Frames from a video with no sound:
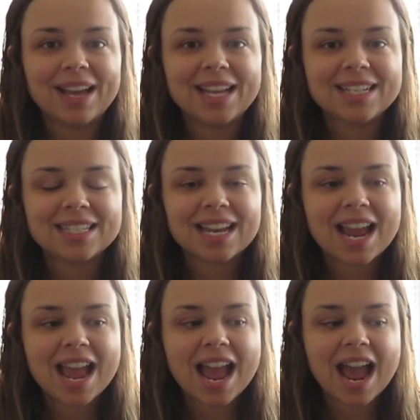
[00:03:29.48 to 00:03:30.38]
but
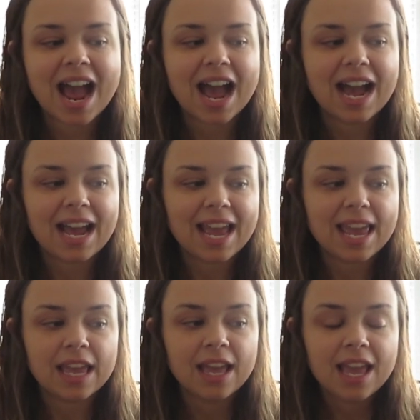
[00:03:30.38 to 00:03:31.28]

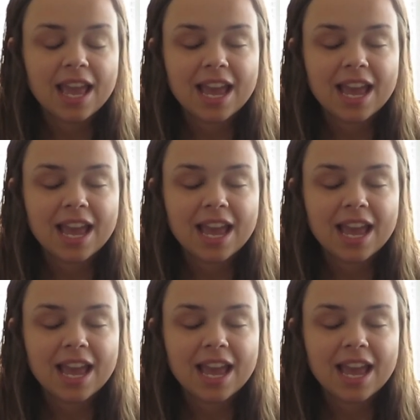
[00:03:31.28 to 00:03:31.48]
I